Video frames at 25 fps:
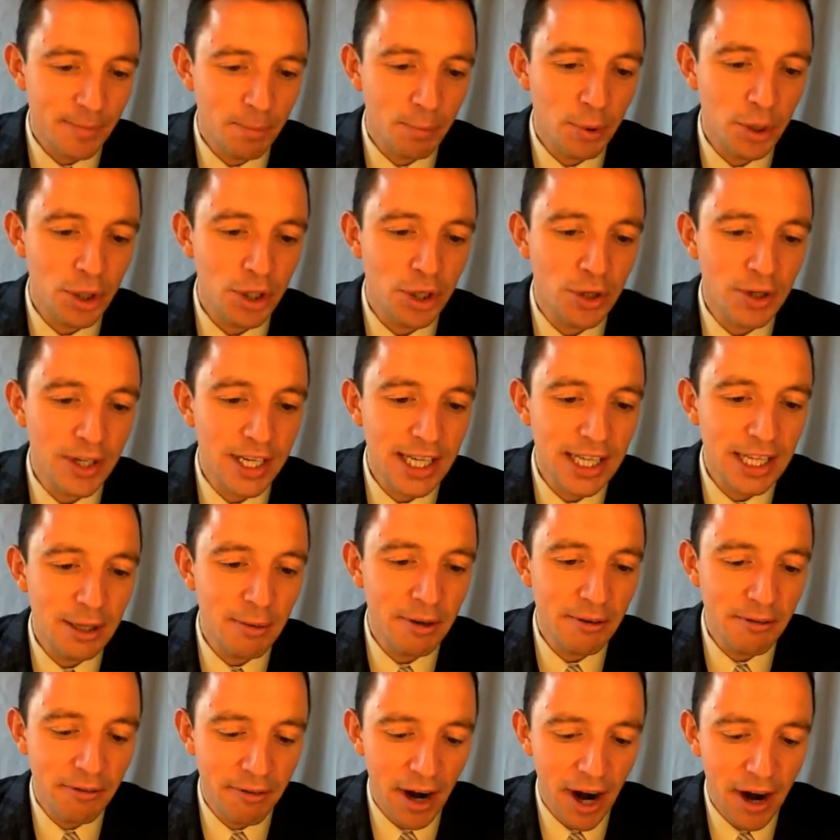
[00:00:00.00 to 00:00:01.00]
But you need to
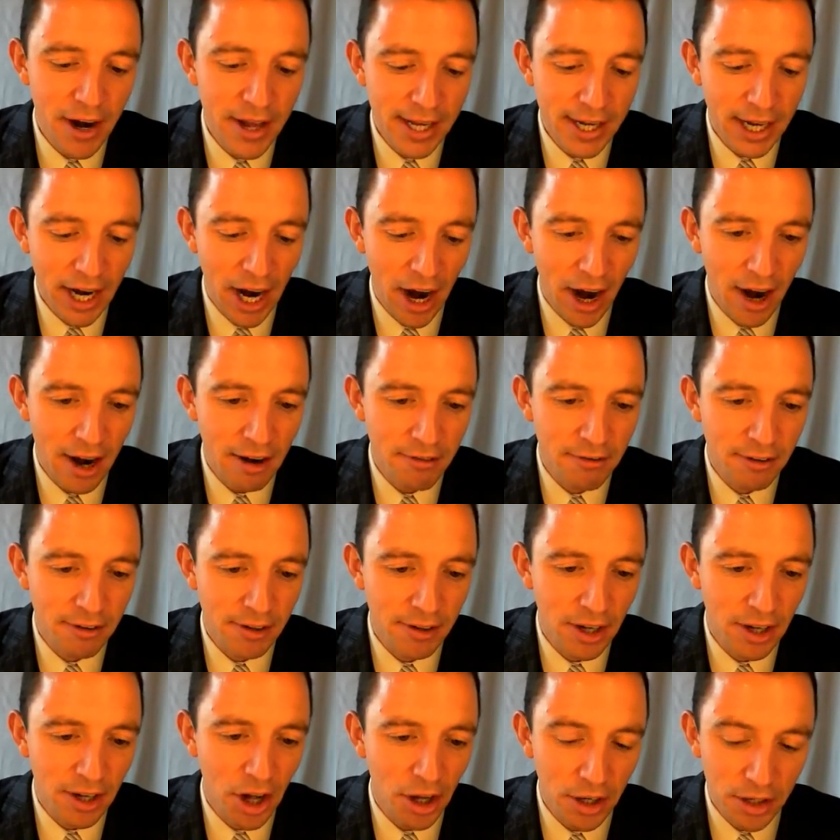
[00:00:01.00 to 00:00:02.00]
be very careful
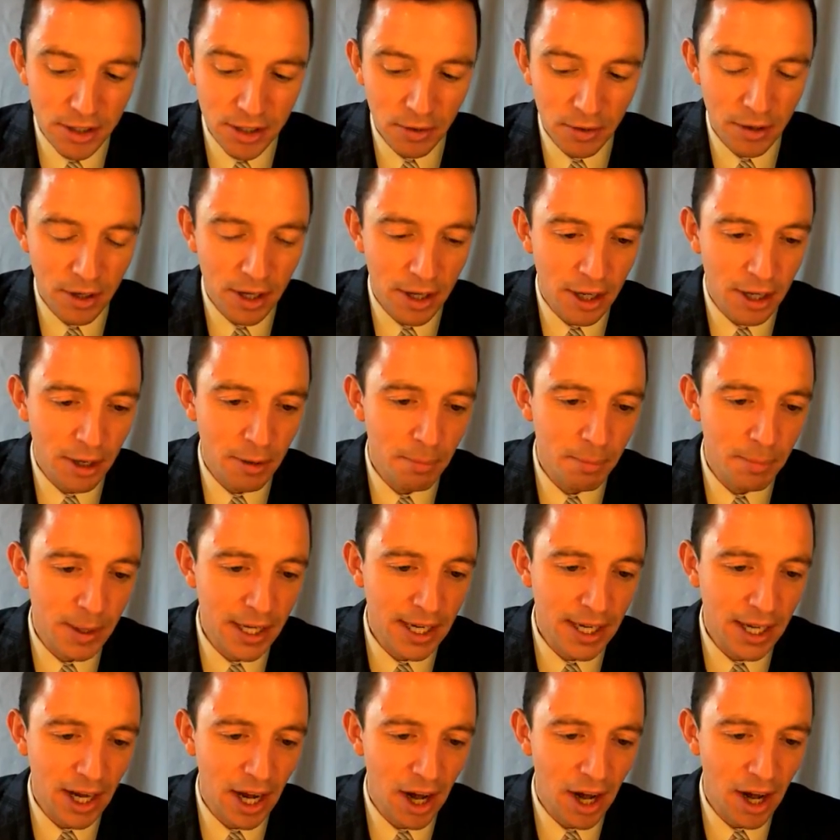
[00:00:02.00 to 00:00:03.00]
also
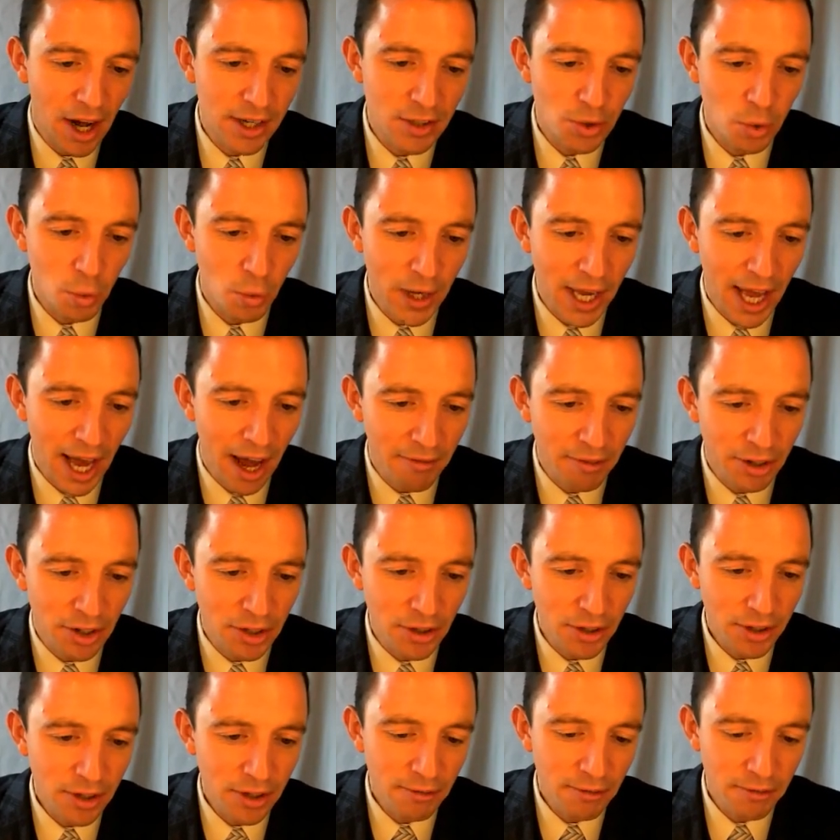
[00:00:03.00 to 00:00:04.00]
because we have
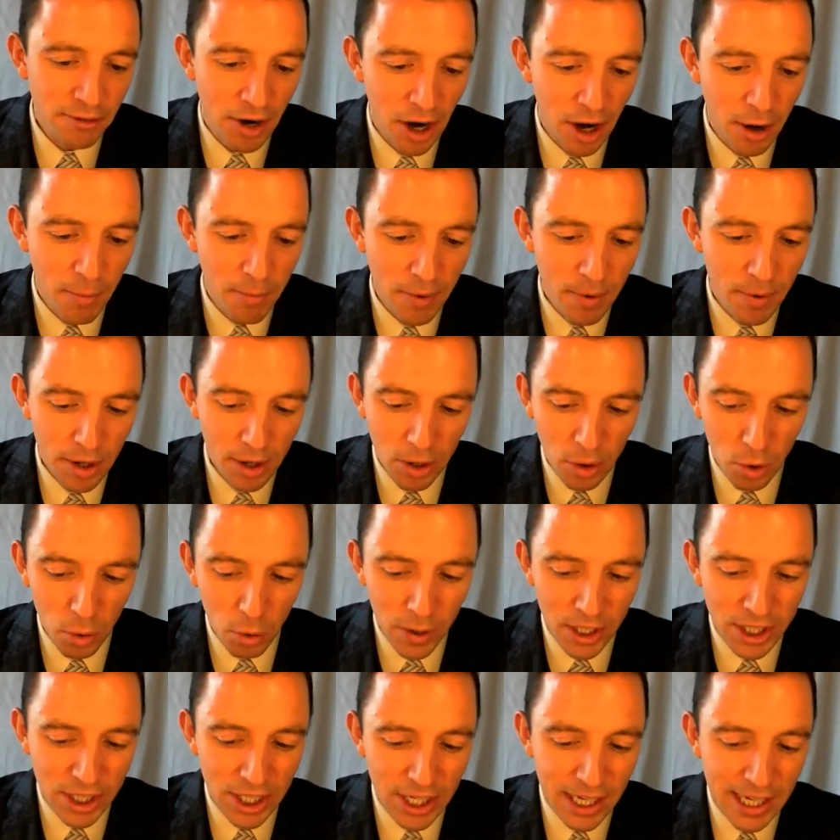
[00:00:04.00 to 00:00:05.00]
another verb
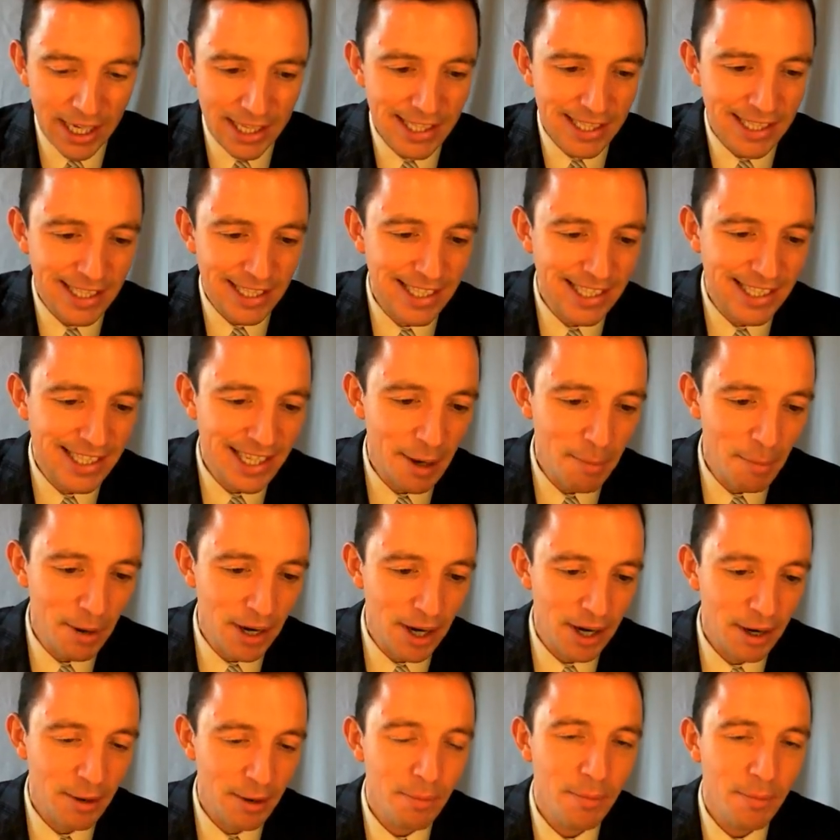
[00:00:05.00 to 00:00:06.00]
which is
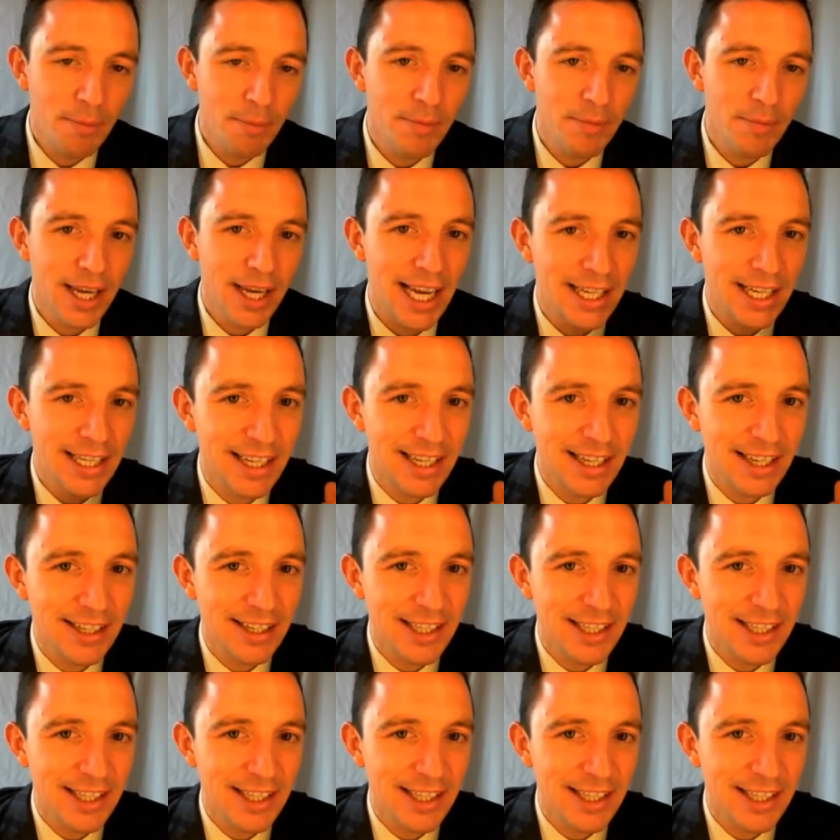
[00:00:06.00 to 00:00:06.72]
similar in